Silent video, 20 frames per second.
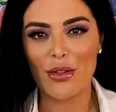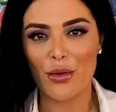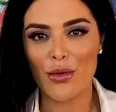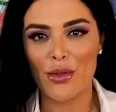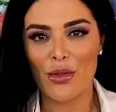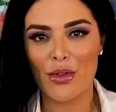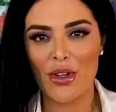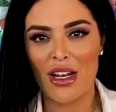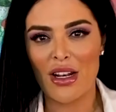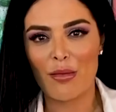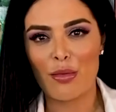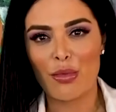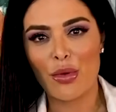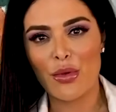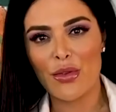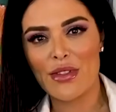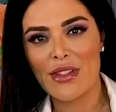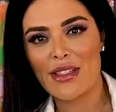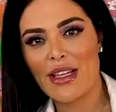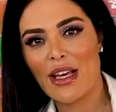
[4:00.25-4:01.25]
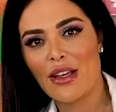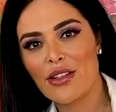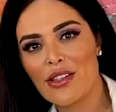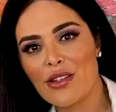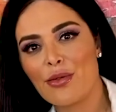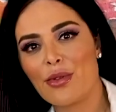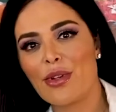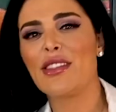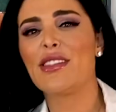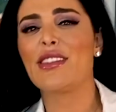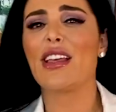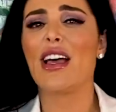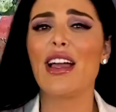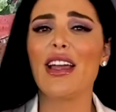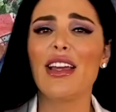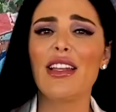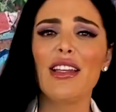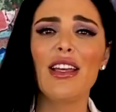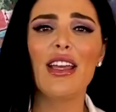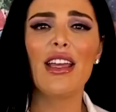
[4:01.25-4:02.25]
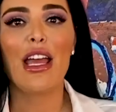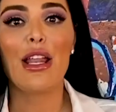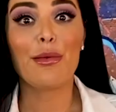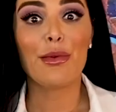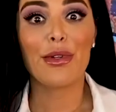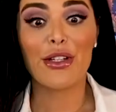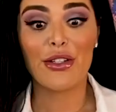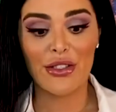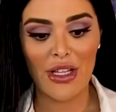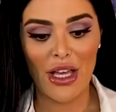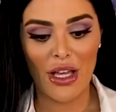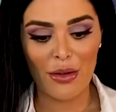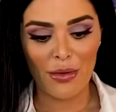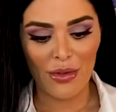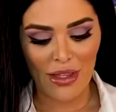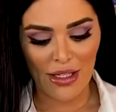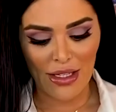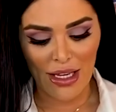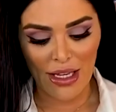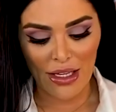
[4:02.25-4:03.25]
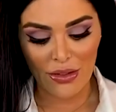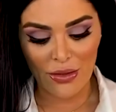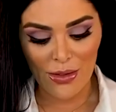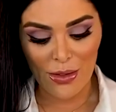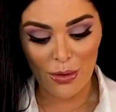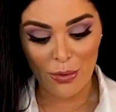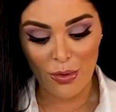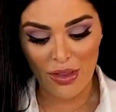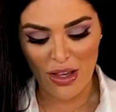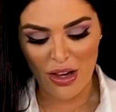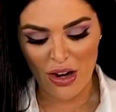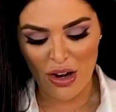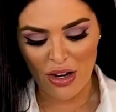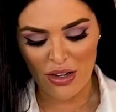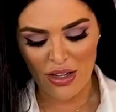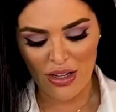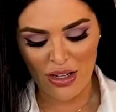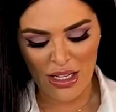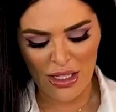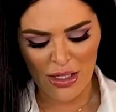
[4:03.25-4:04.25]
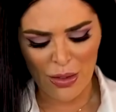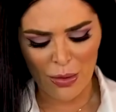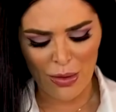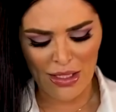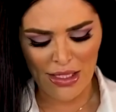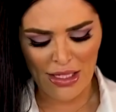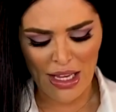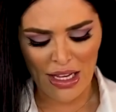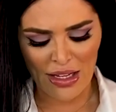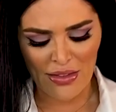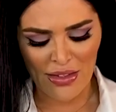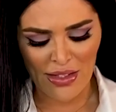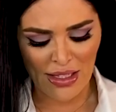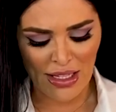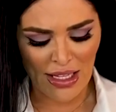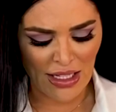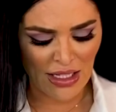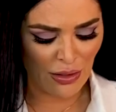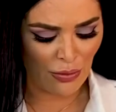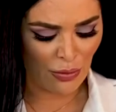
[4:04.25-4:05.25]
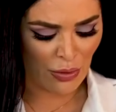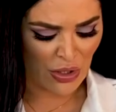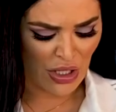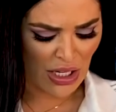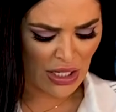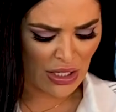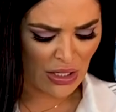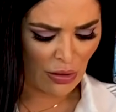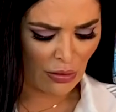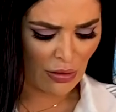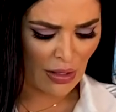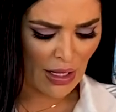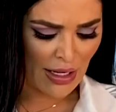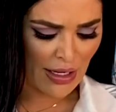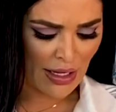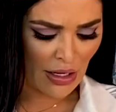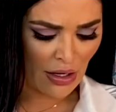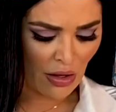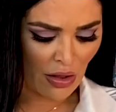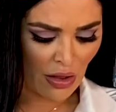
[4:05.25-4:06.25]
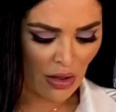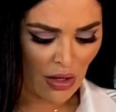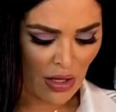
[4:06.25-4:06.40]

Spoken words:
also kind of pulls it down to one side. And when you're done with the candles and when they harden, it's always kind of slanted, which I don't like at all.